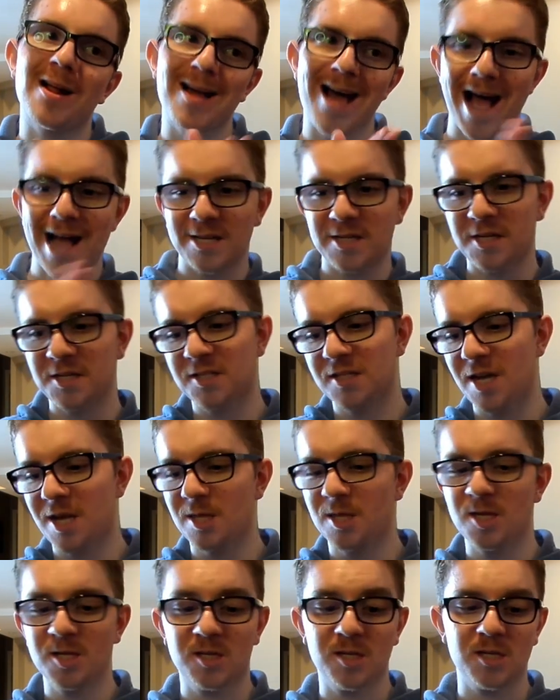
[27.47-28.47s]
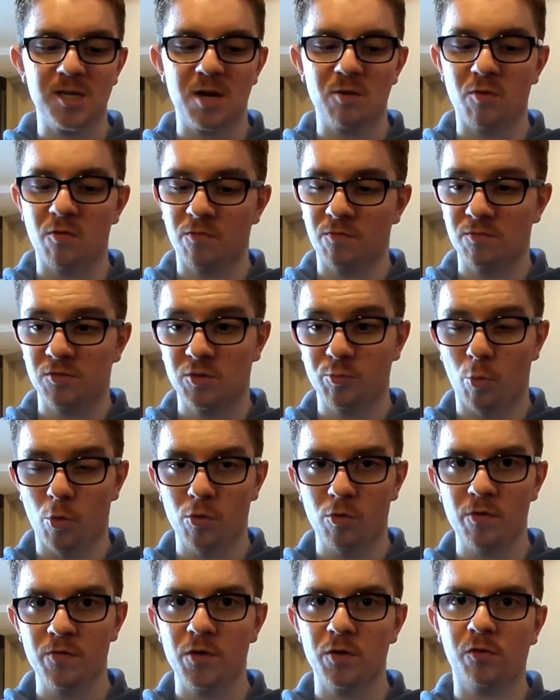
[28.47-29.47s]
as I said, this is a
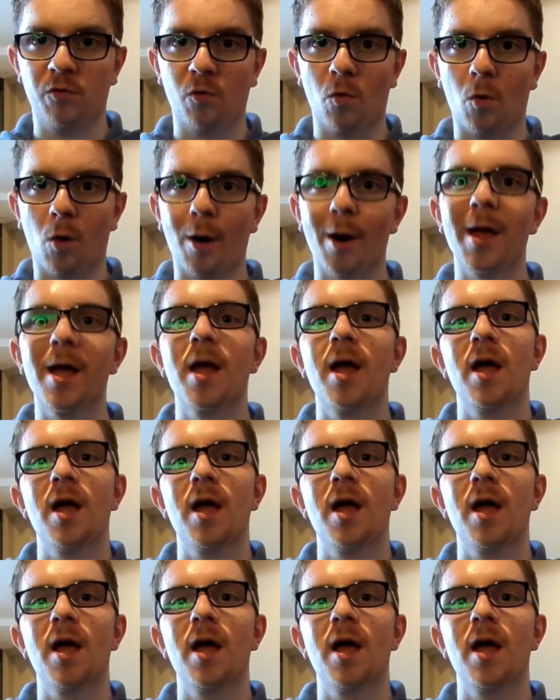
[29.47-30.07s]
spoiler review for